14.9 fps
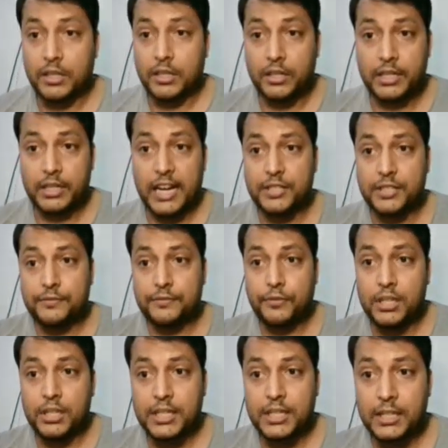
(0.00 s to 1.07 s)
Graafian
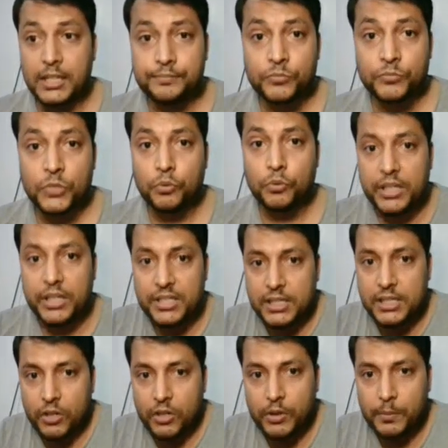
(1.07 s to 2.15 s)
follicle. Once
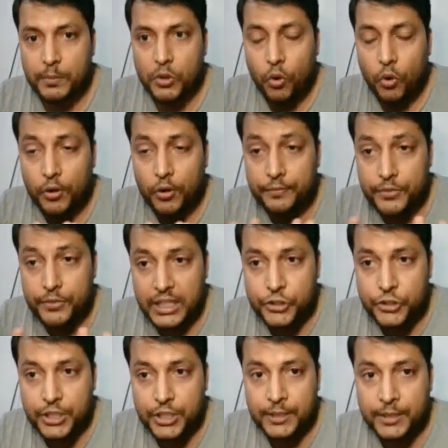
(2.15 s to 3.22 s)
there will be
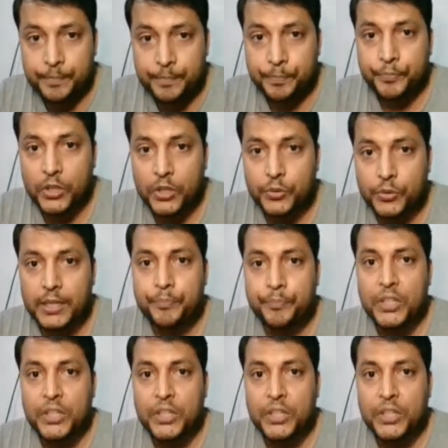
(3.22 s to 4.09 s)
ovulation, okay,